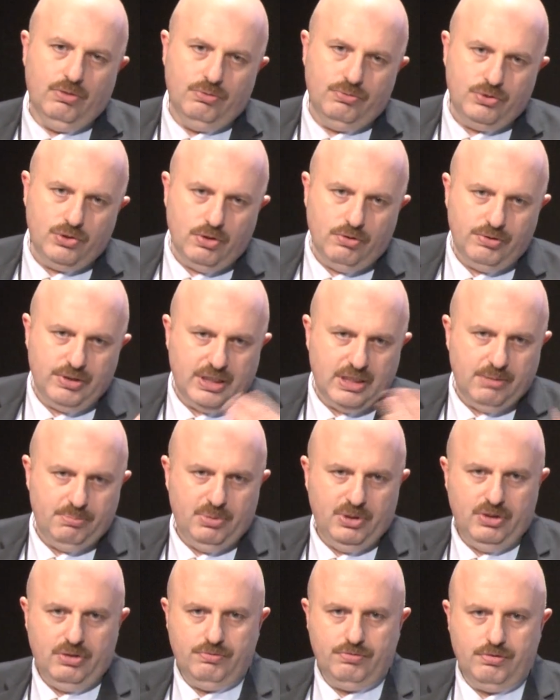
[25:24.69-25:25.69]
showing a
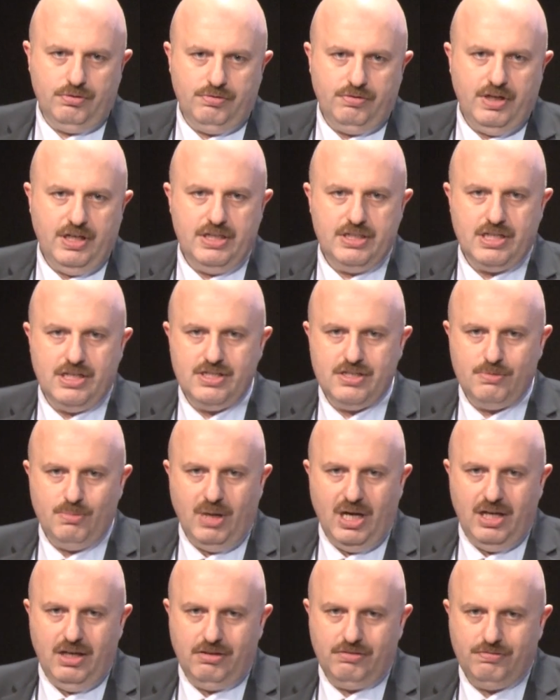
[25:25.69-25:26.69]
beautiful face and
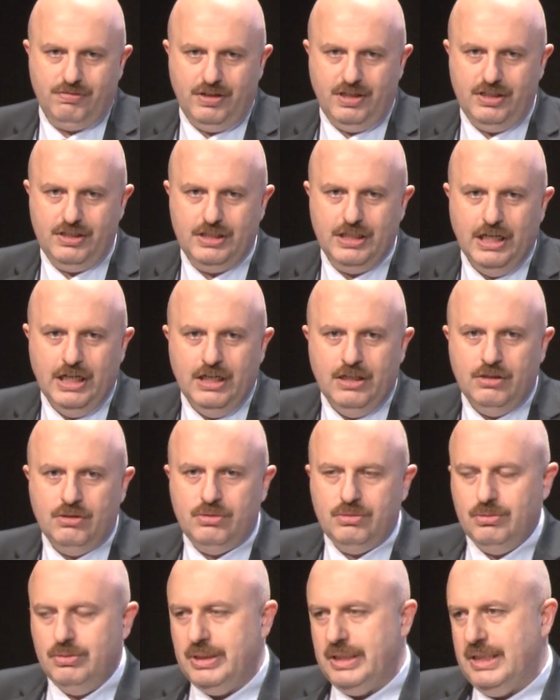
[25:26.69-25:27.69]
smiling face
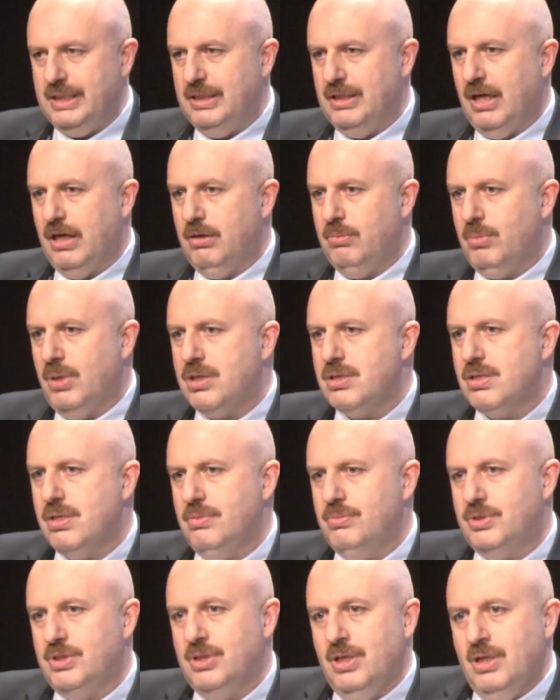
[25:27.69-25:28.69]
to the
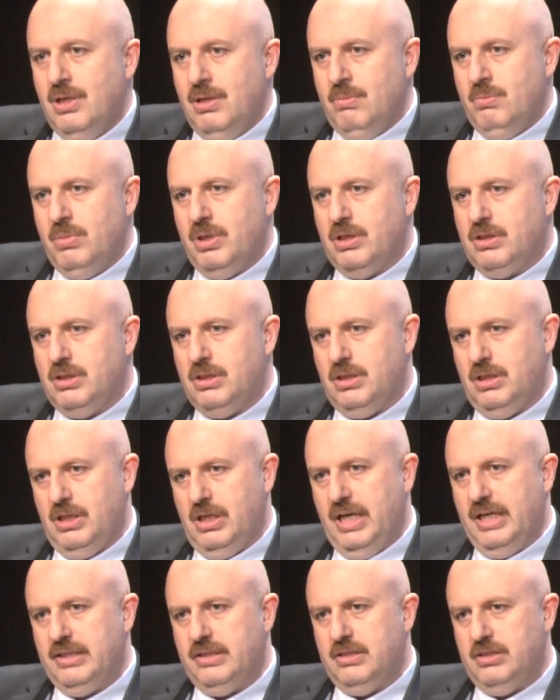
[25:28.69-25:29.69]
non-Muslims, but
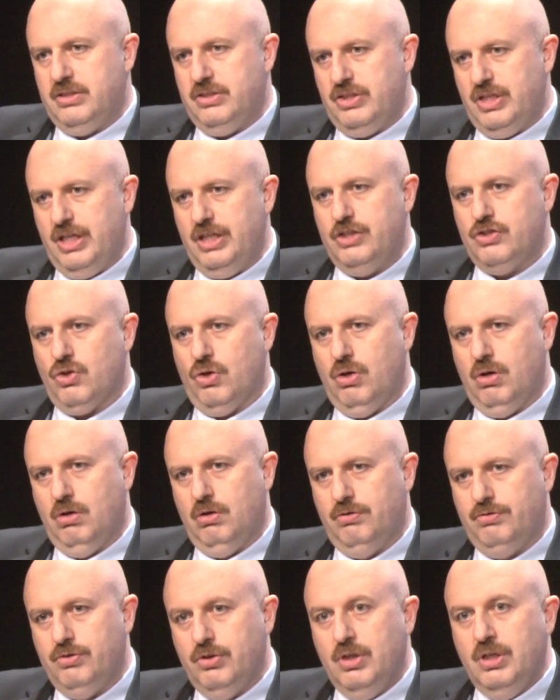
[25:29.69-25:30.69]
at the stage
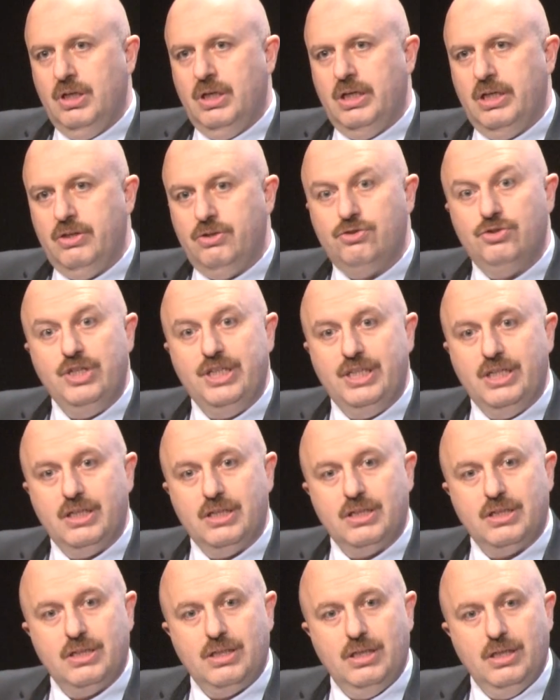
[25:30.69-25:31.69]
of
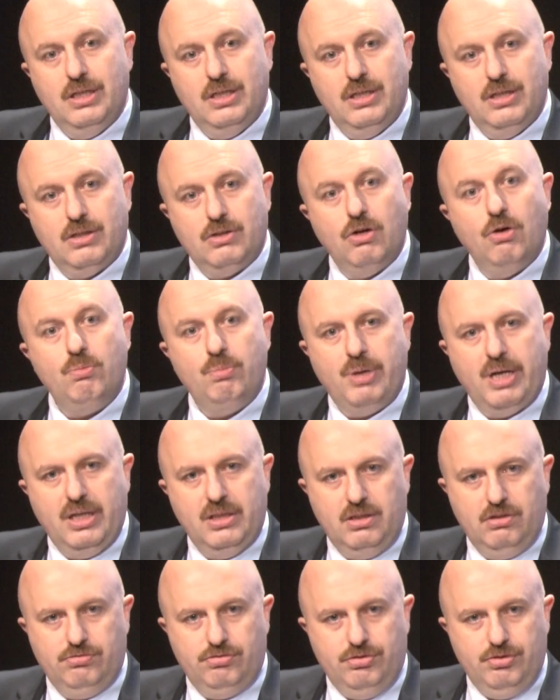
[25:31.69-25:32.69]
reading
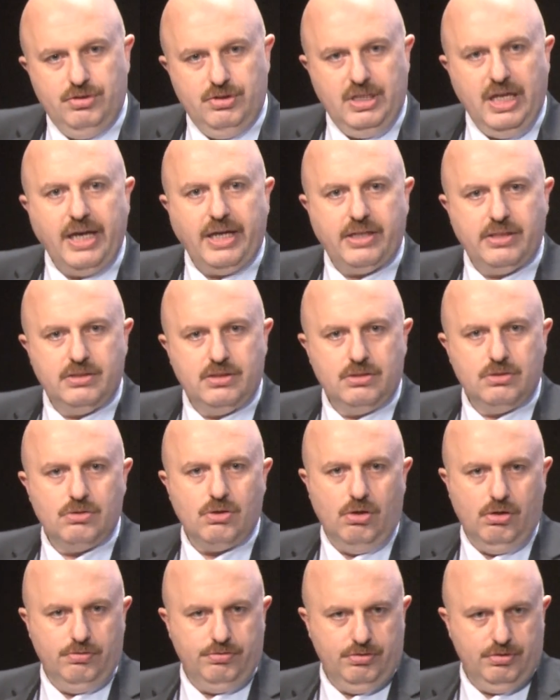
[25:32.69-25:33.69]
comparative texts
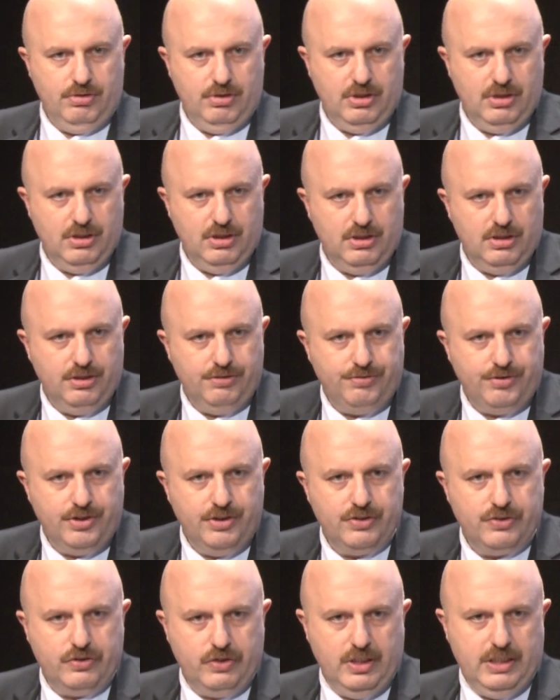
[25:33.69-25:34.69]
of
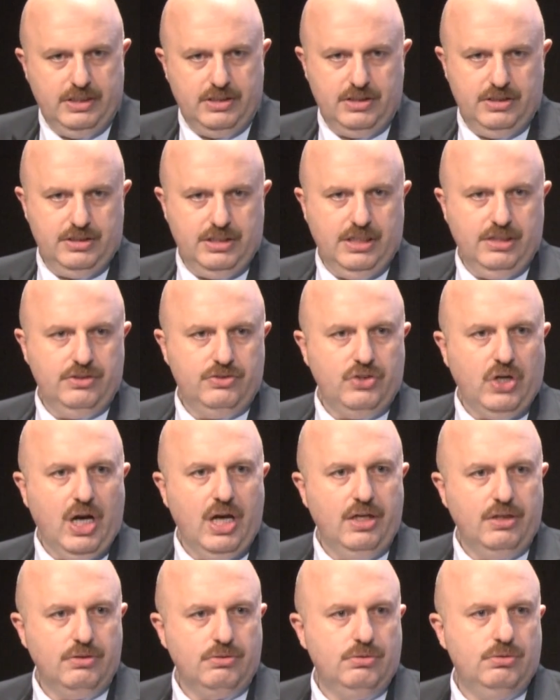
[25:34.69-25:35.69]
different religions and
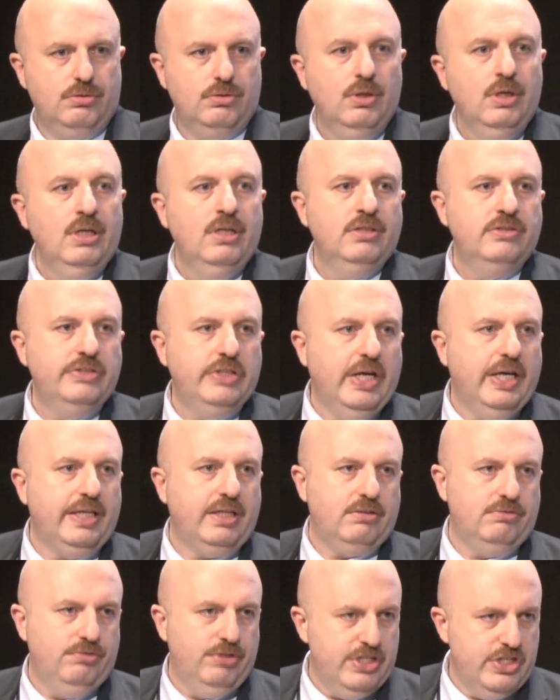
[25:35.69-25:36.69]
trying to
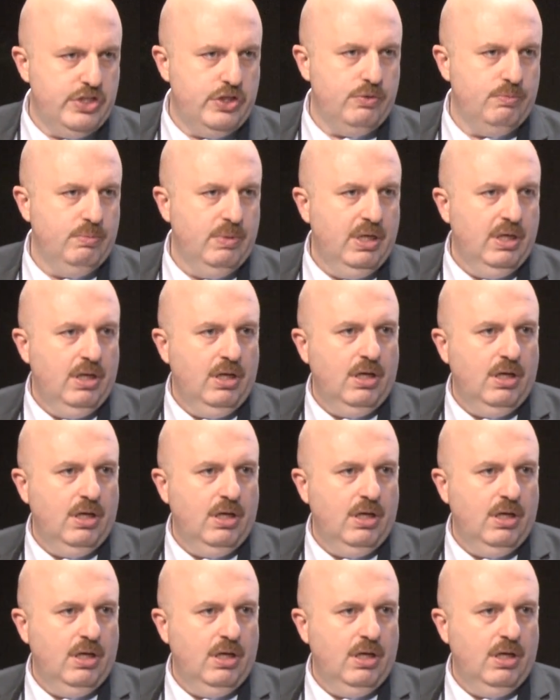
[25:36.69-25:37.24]
take wisdom